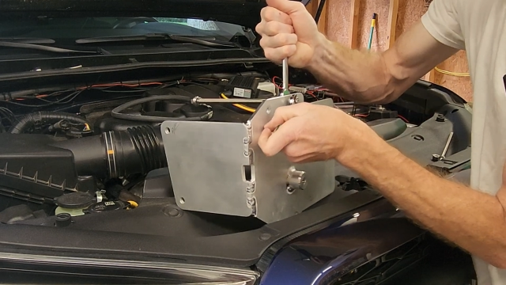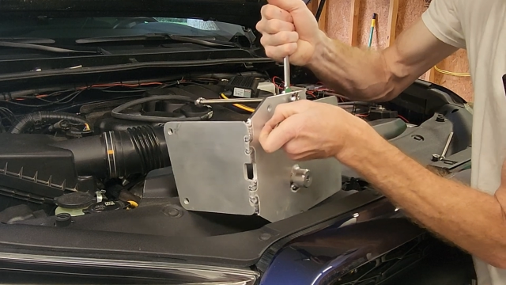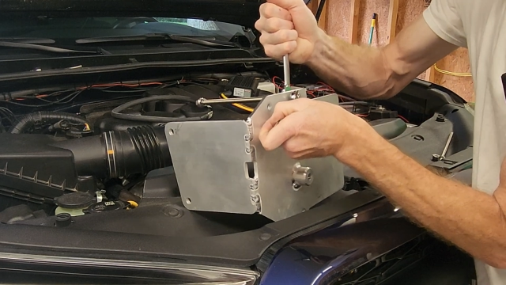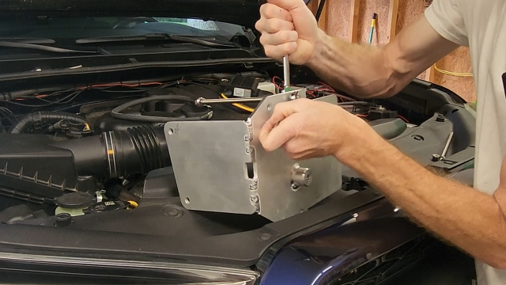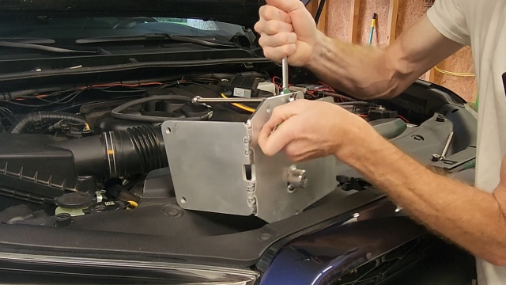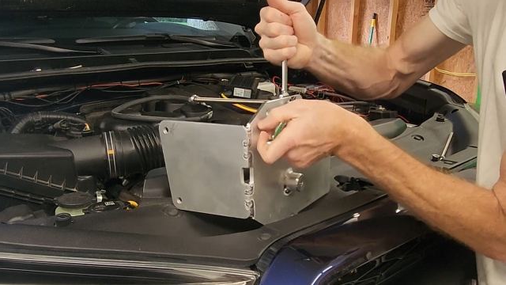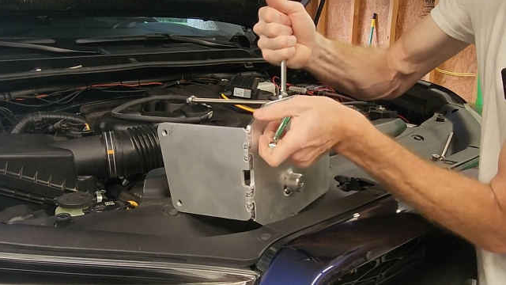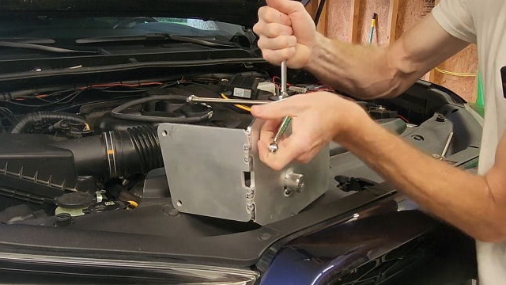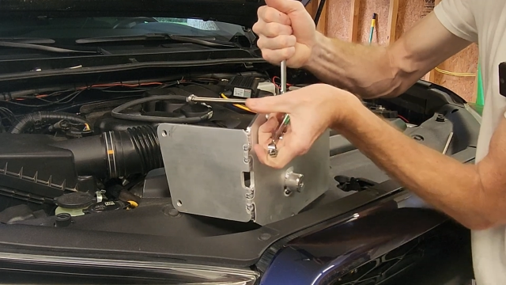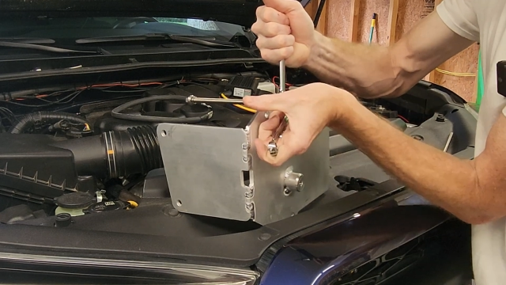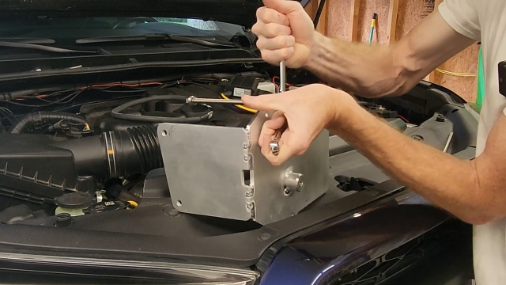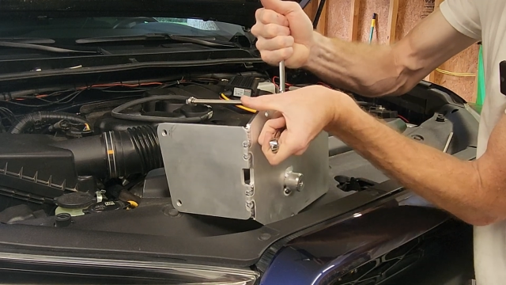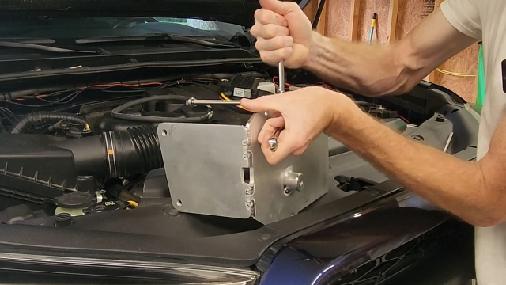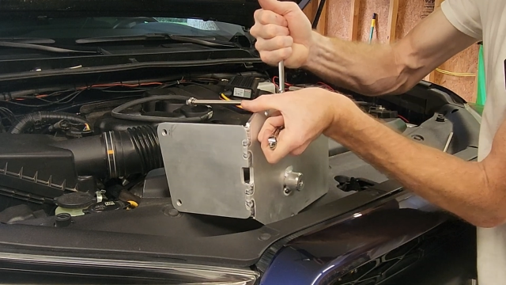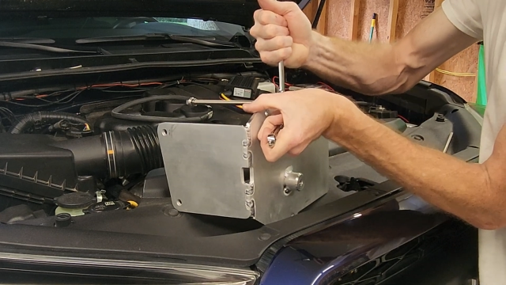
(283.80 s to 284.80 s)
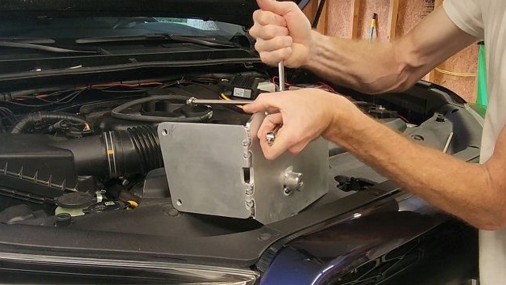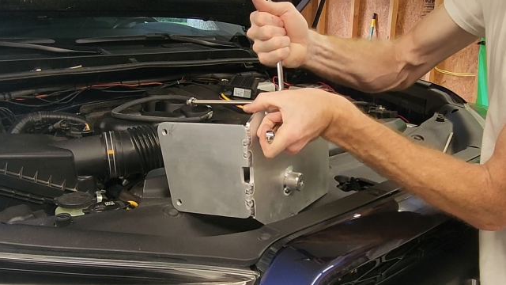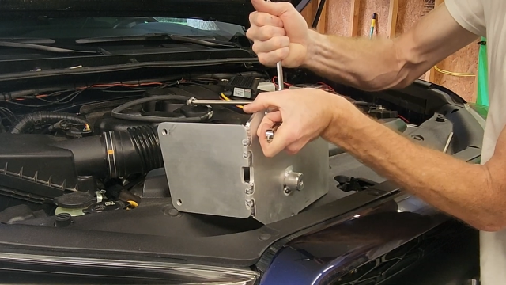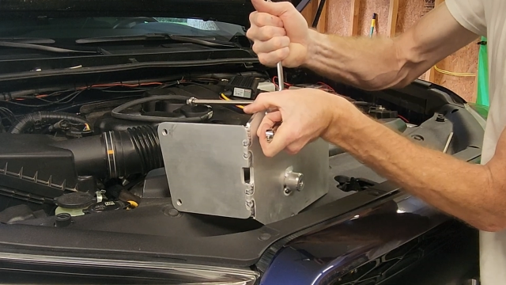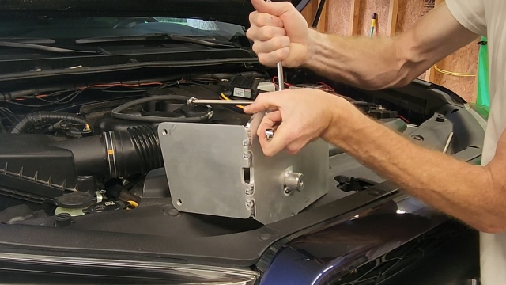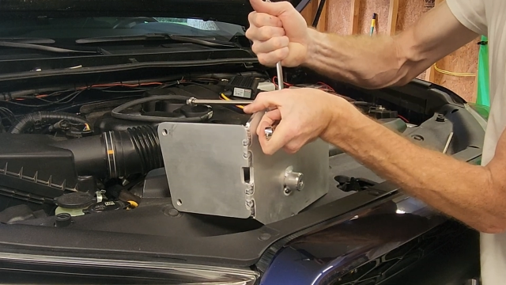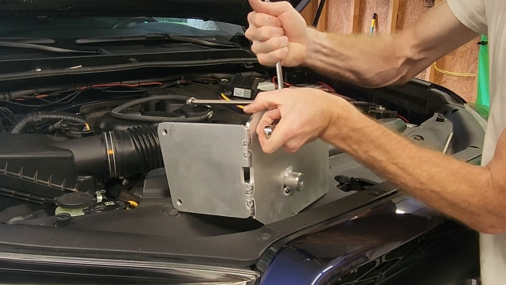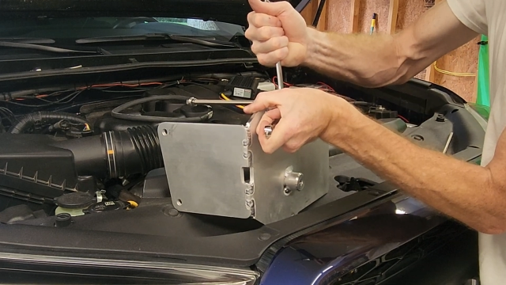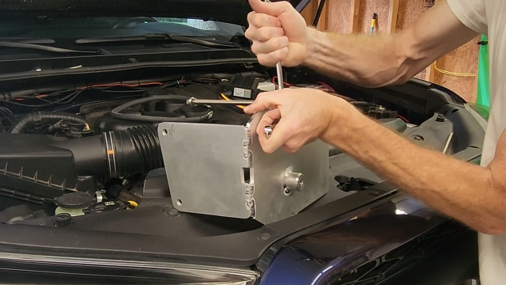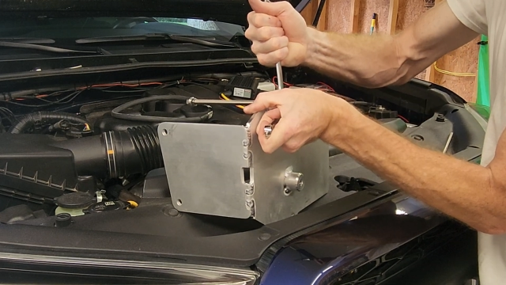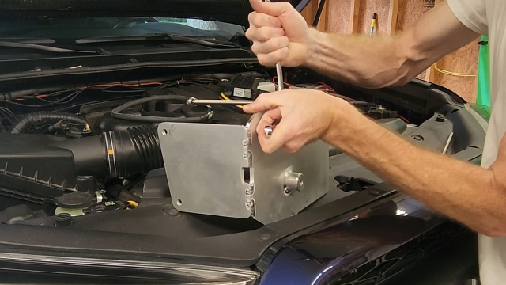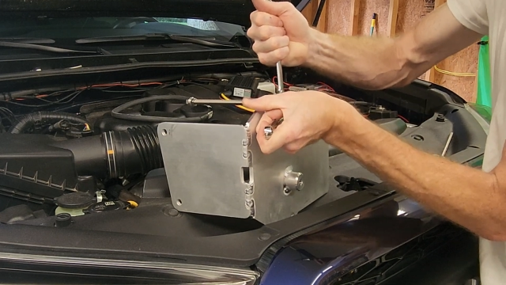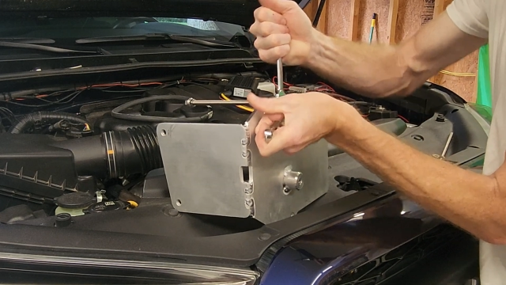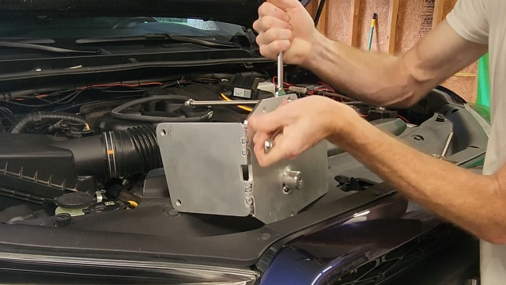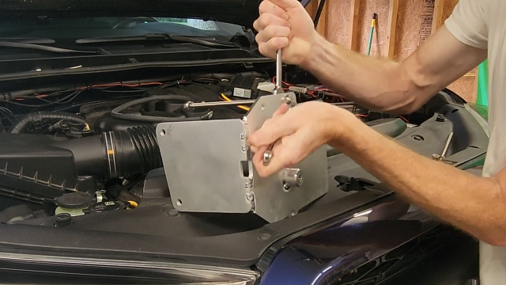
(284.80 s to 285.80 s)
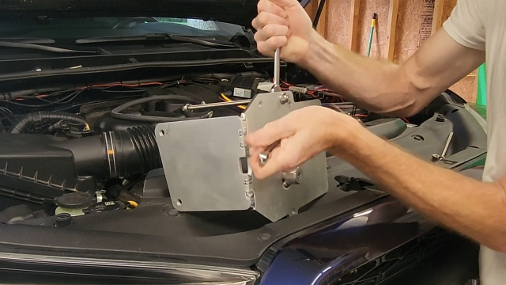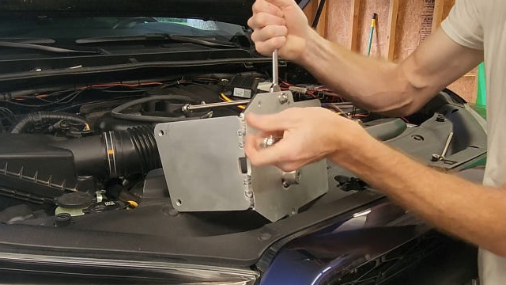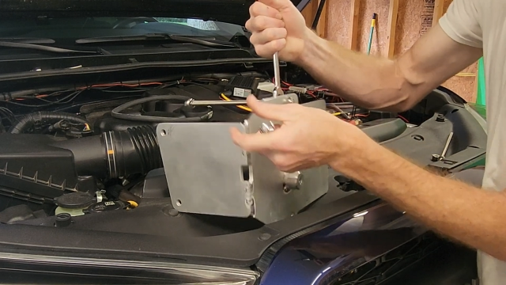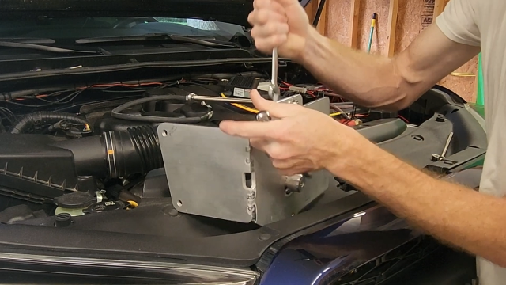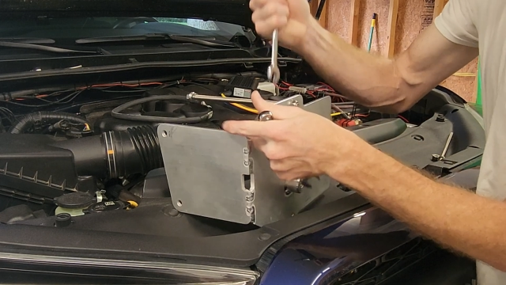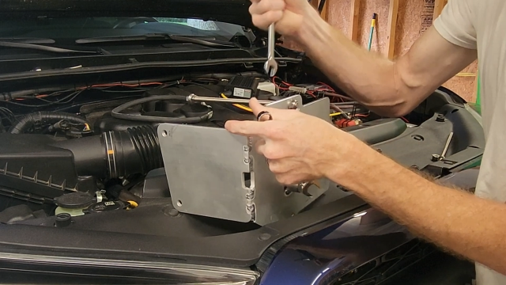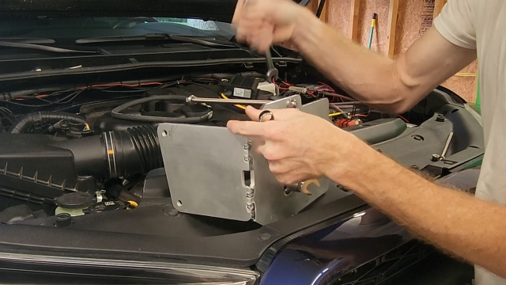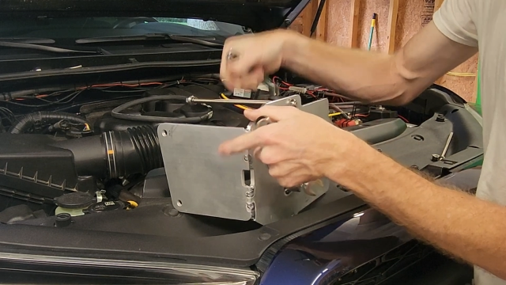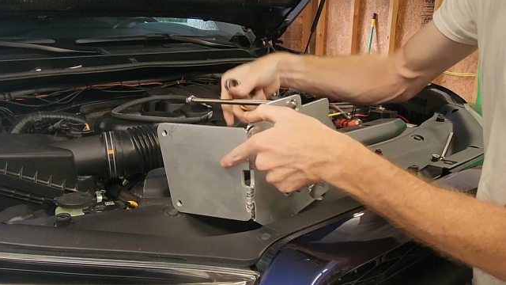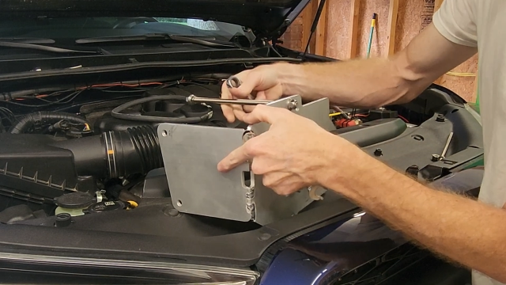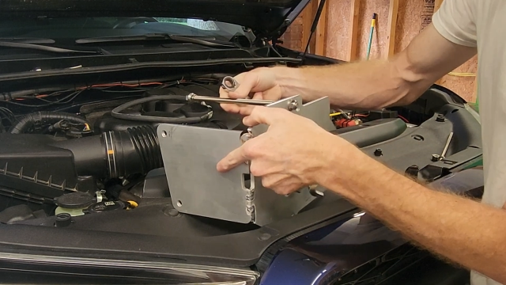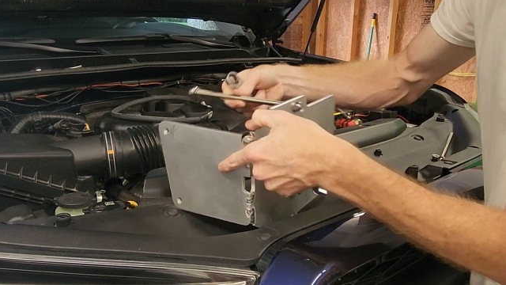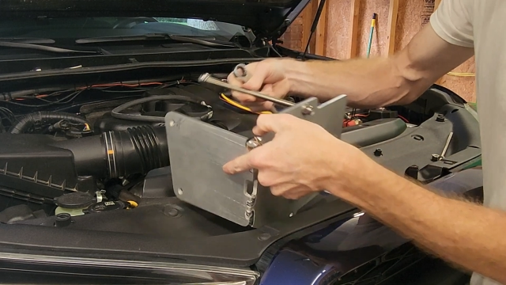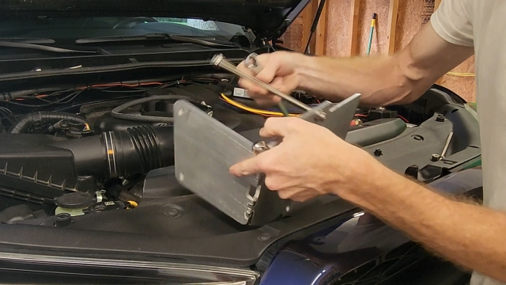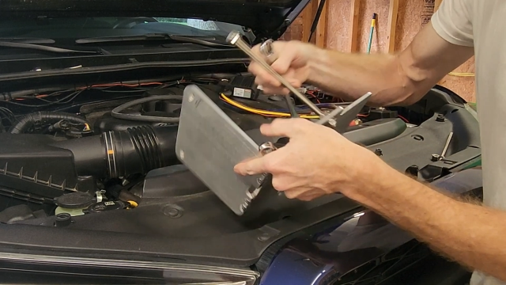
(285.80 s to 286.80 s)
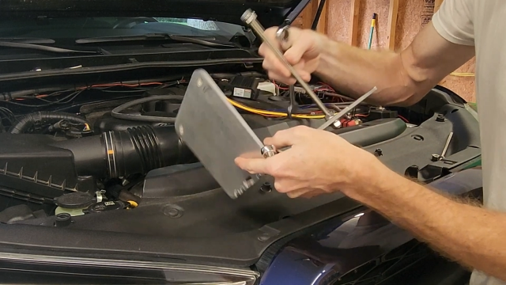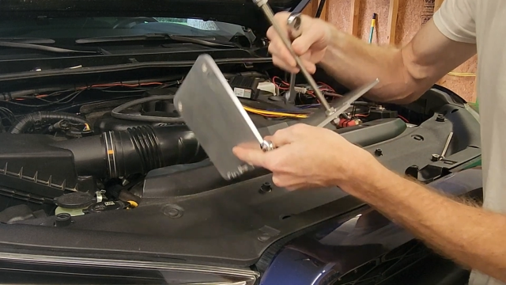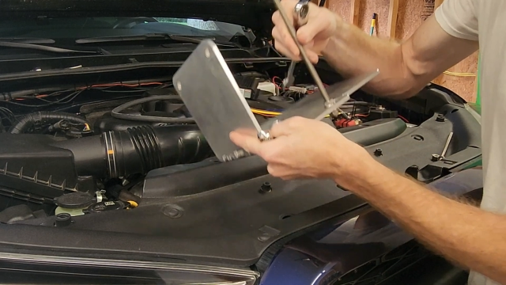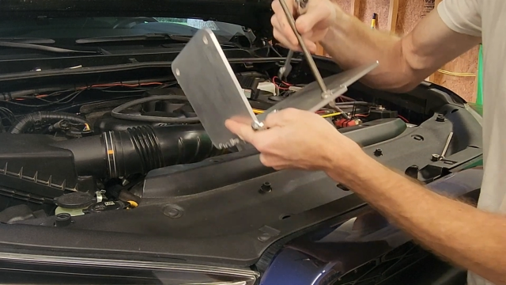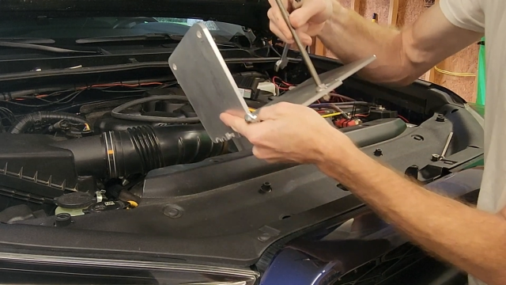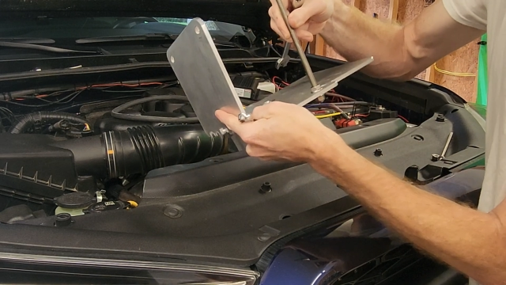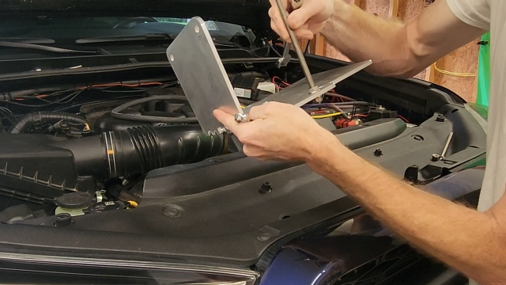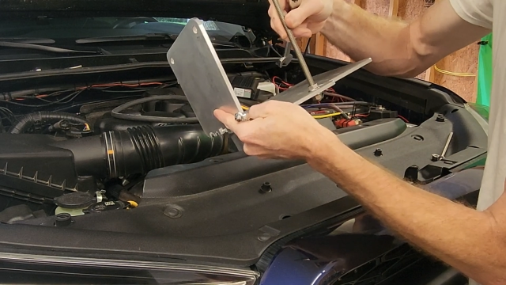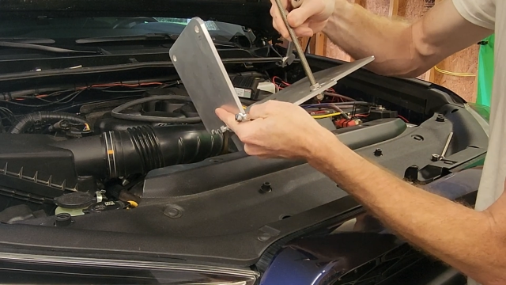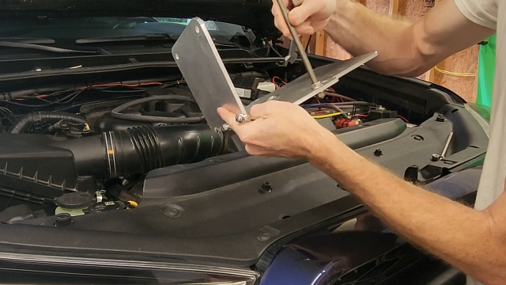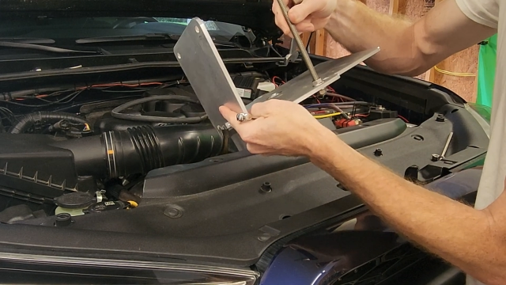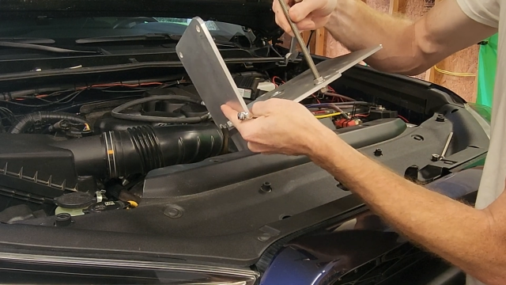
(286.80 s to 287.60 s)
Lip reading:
[unreadable: no face in view]